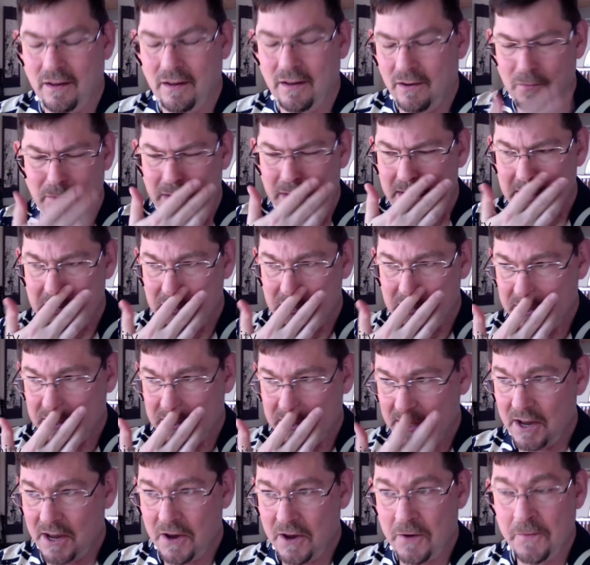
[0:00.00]
many years
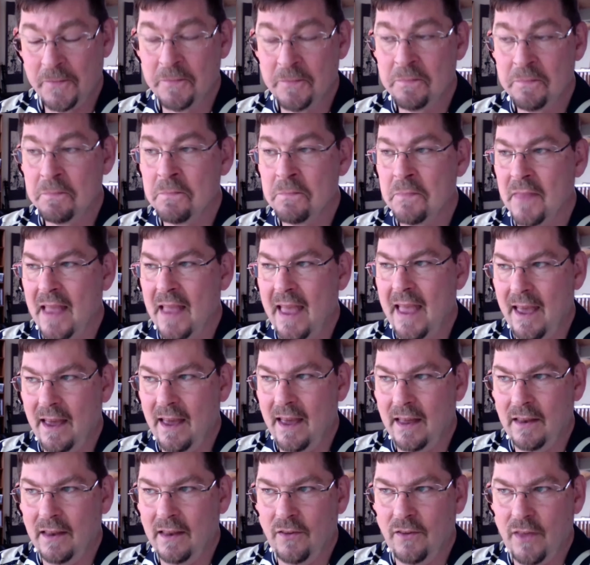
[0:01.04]
ago,
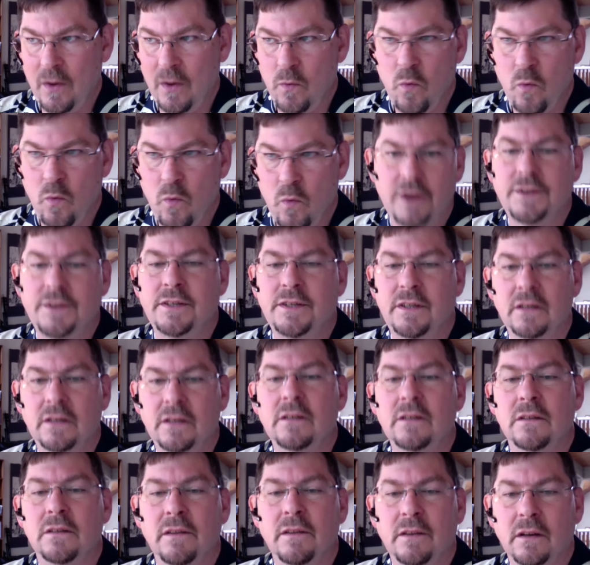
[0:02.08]
and they
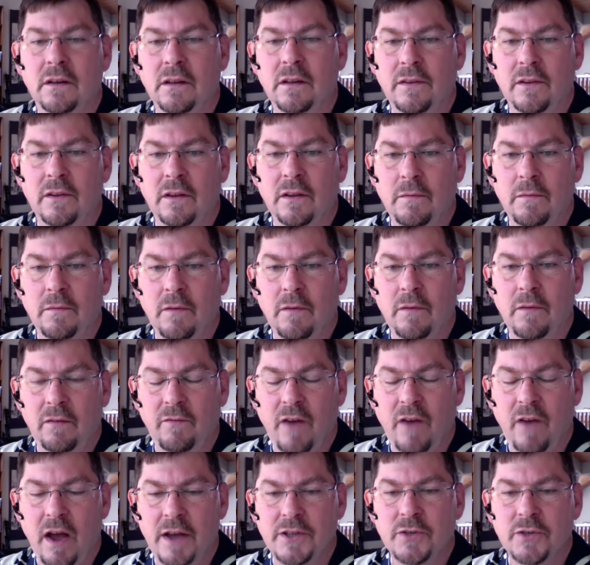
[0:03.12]
wanted the
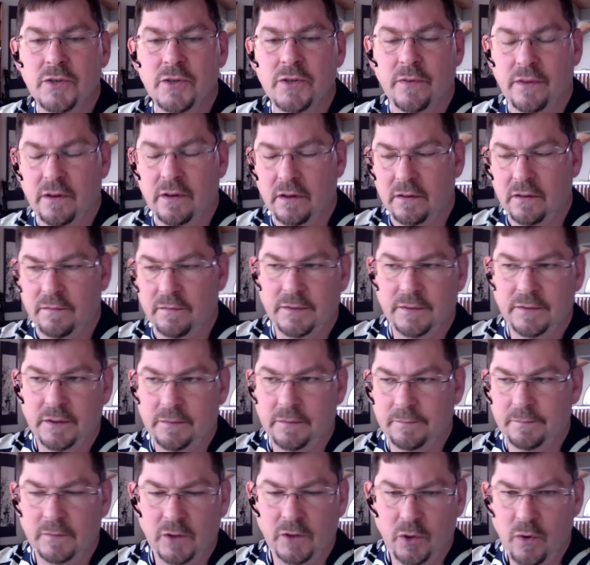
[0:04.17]
advisor, the
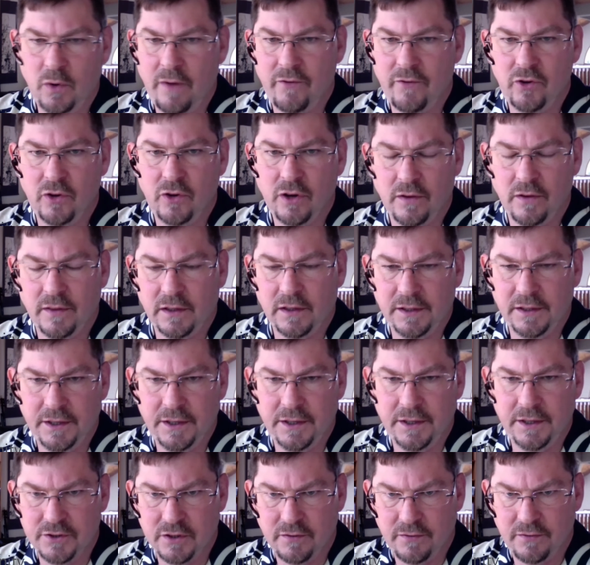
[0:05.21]
whoever you call the
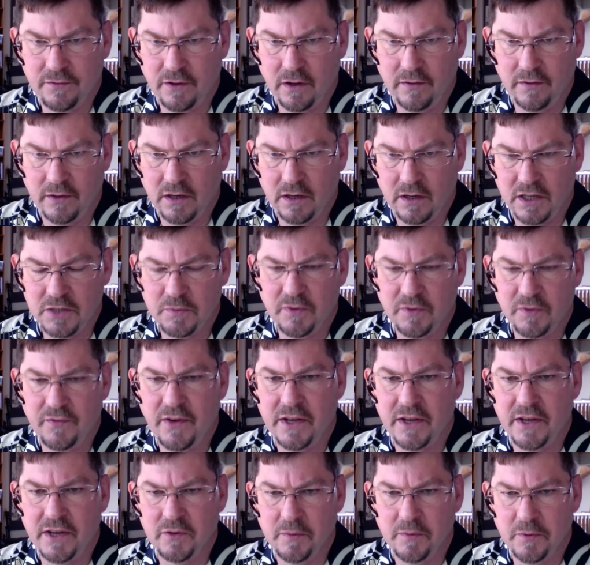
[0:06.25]
leaders of a customer,
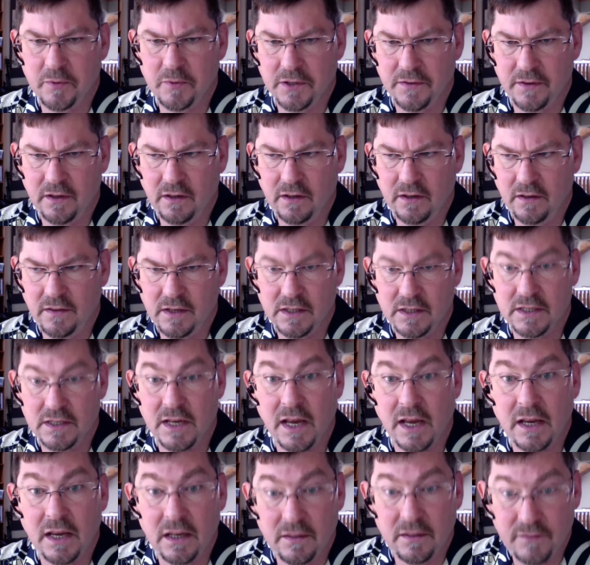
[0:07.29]
the
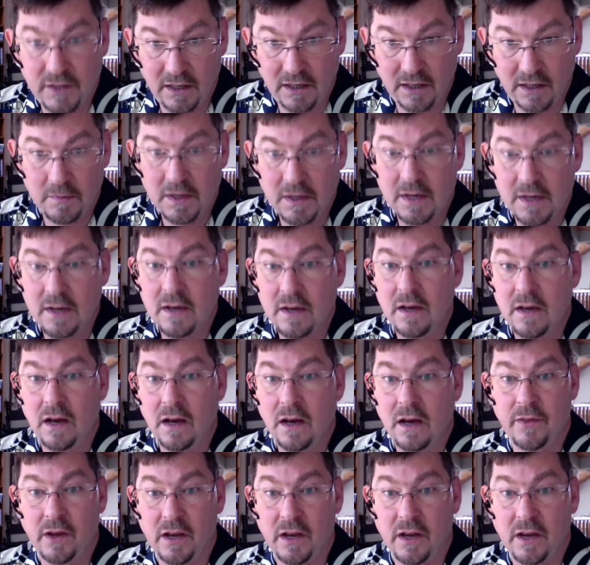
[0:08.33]
executive team of the